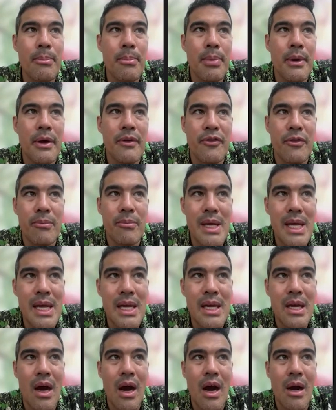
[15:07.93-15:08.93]
But for
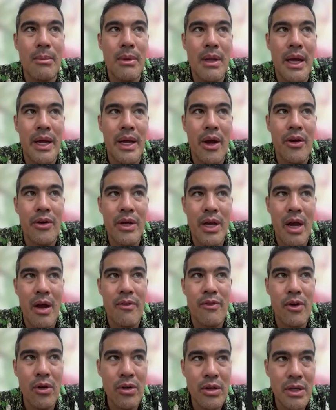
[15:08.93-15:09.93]
me, I'm like, okay,
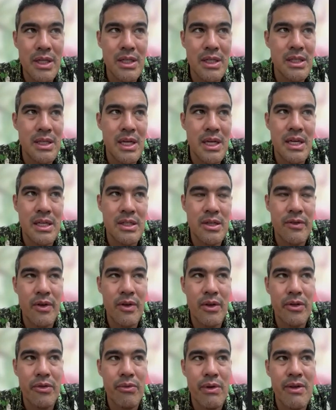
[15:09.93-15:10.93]
I've gotten to this stage. I've
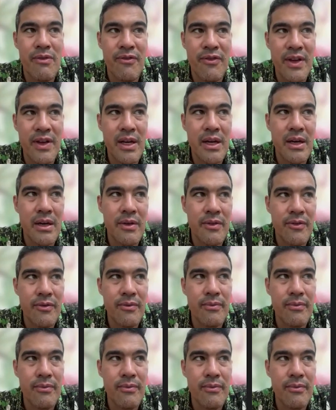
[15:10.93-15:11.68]
got three-figure